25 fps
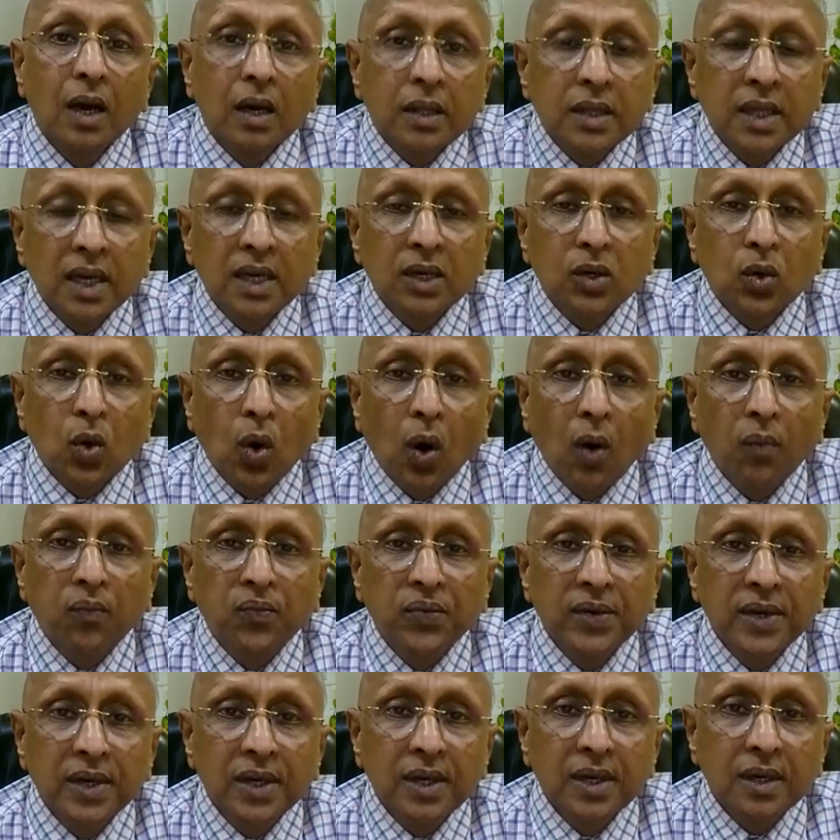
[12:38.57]
Then
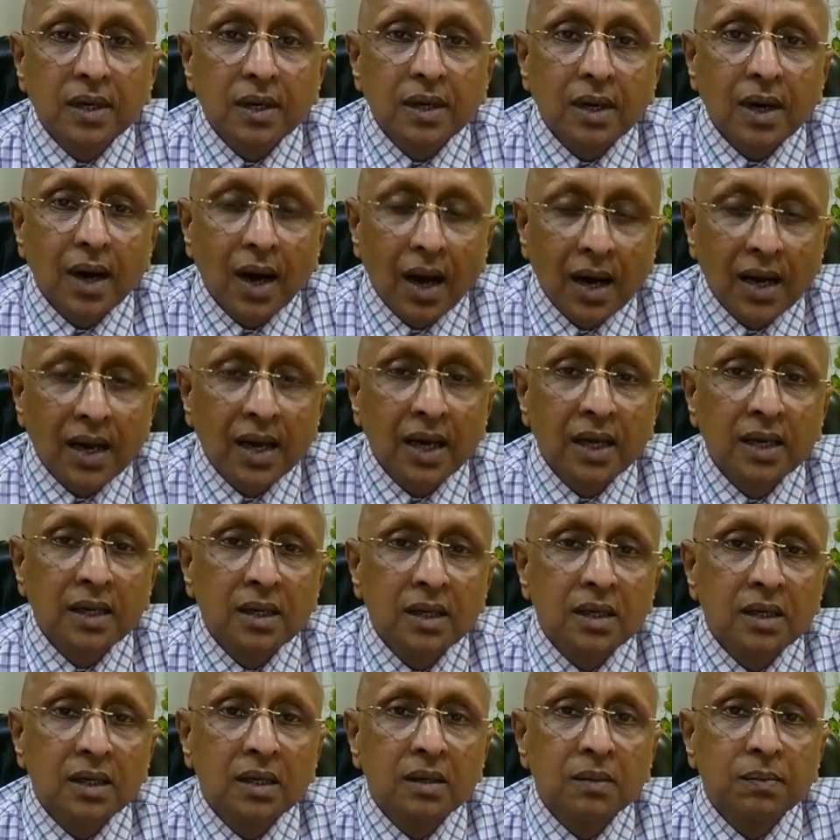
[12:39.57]
coffee,
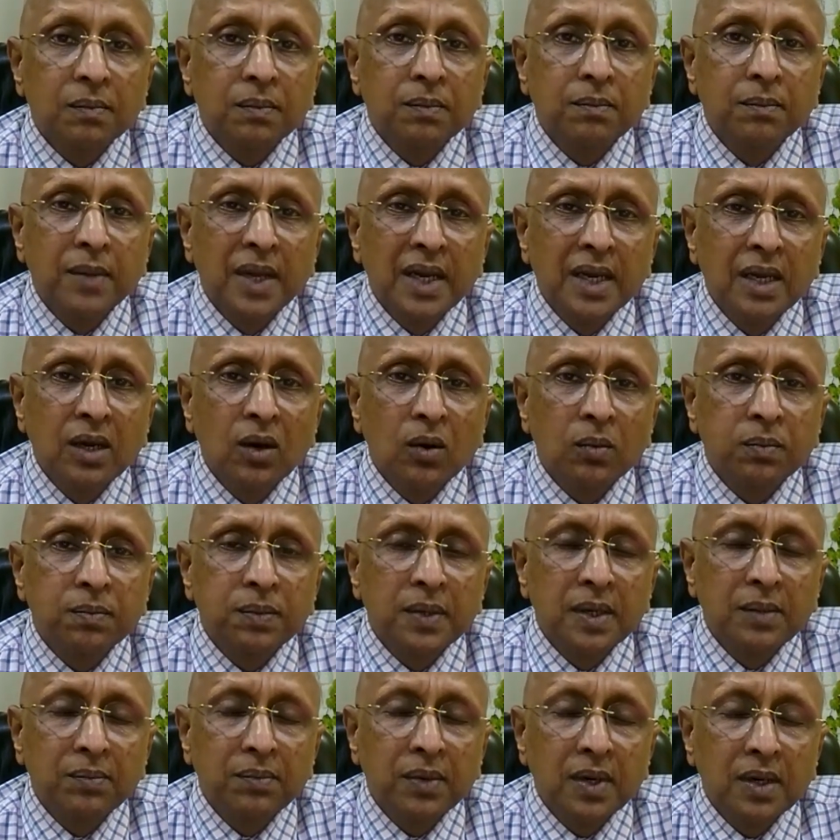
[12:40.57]
again, many of
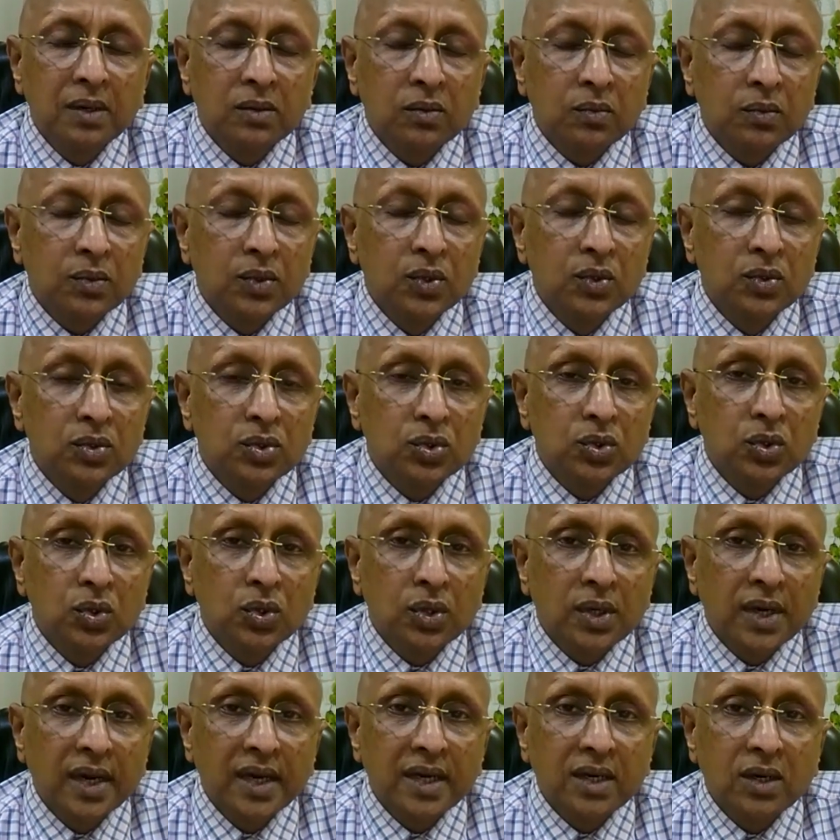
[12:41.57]
people used
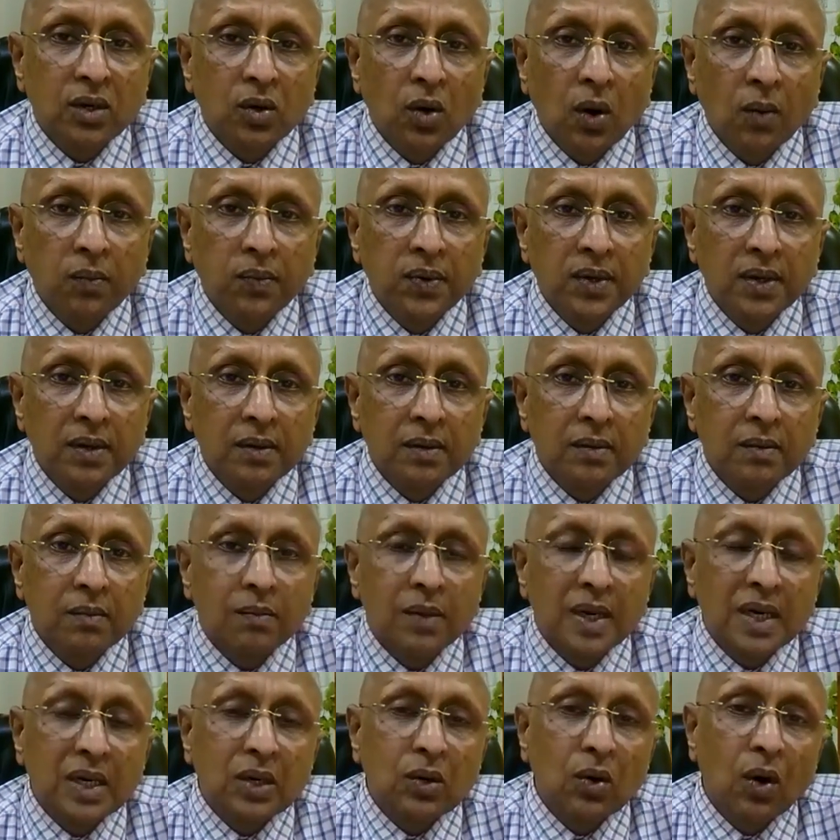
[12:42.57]
to take coffee,
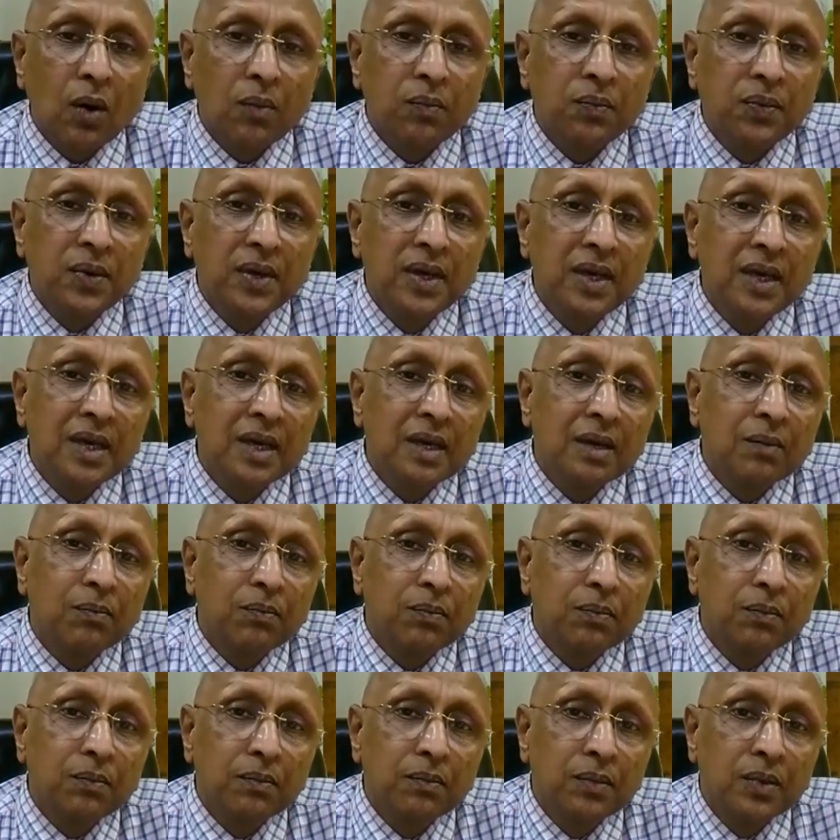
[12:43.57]
but coffee,
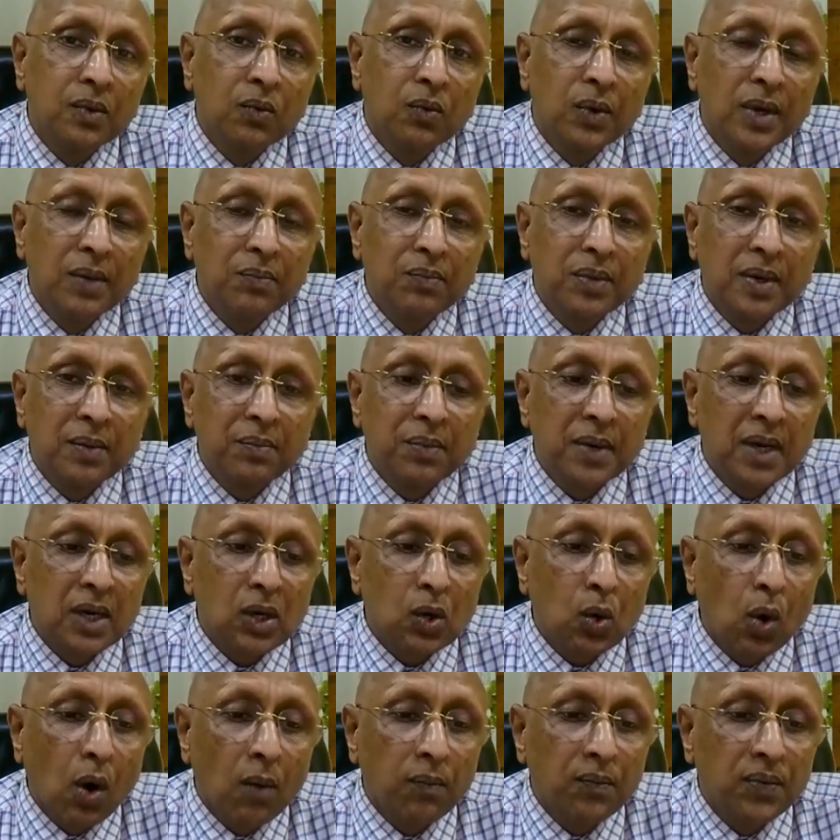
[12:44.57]
we prepare
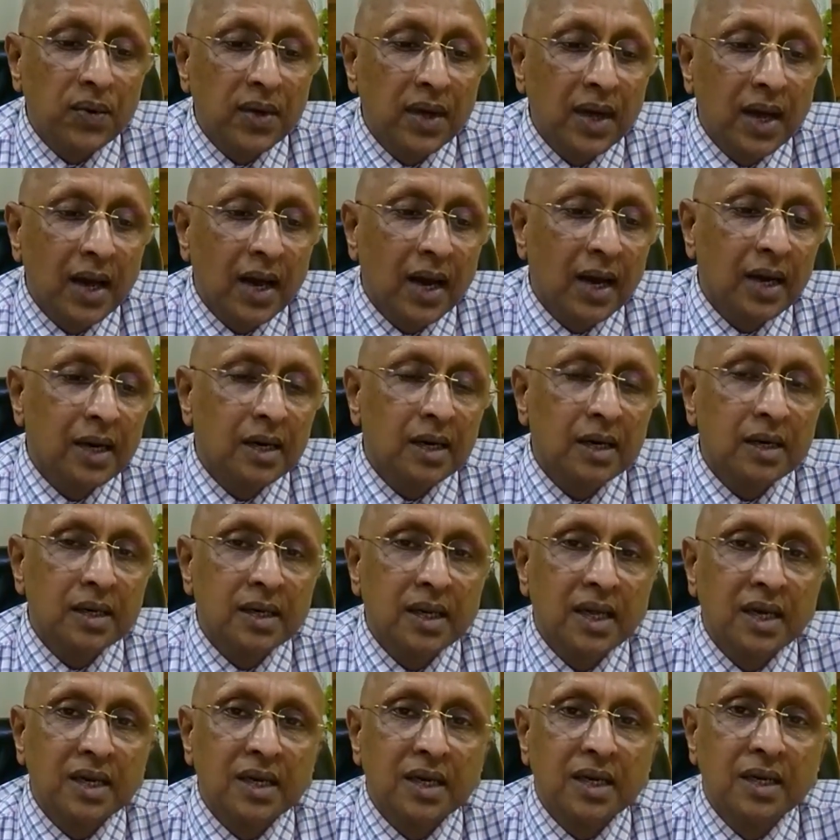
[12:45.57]
coffee and a
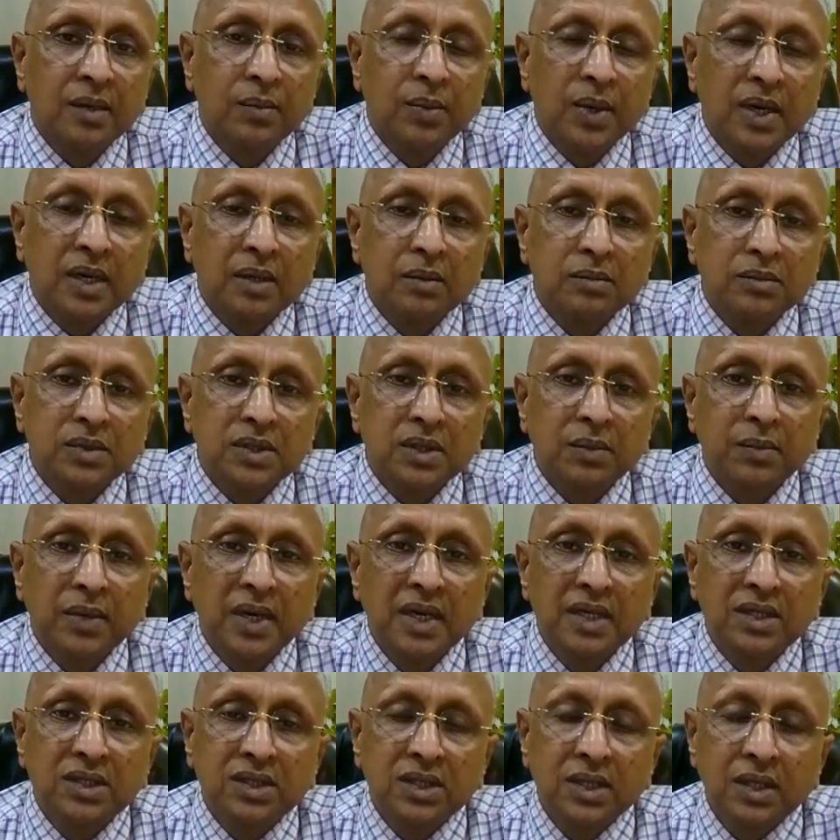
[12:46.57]
day it becomes a
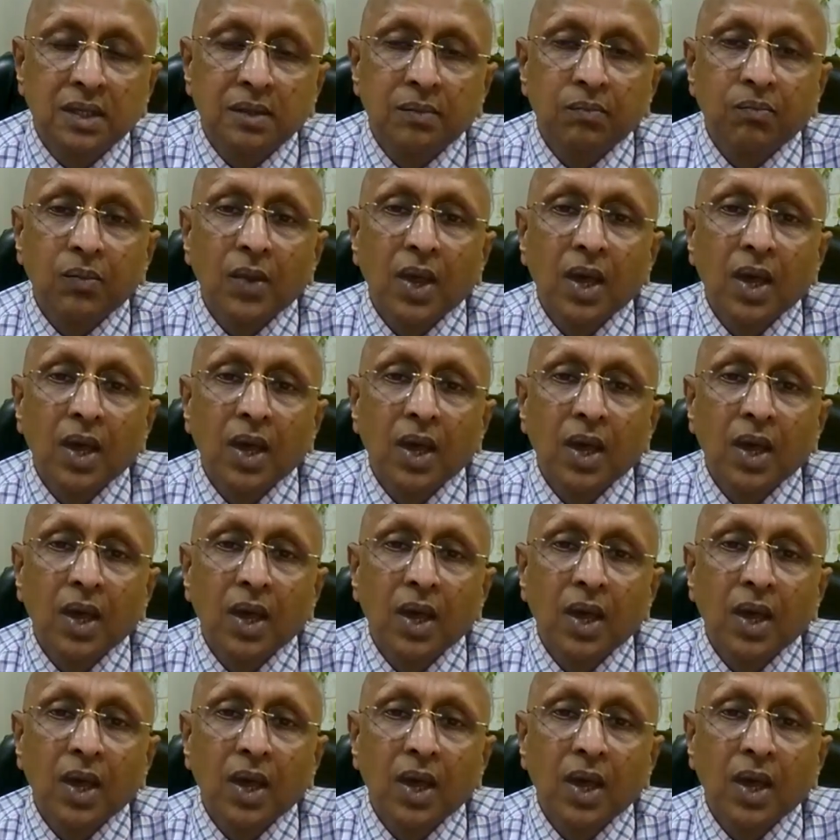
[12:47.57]
medicine.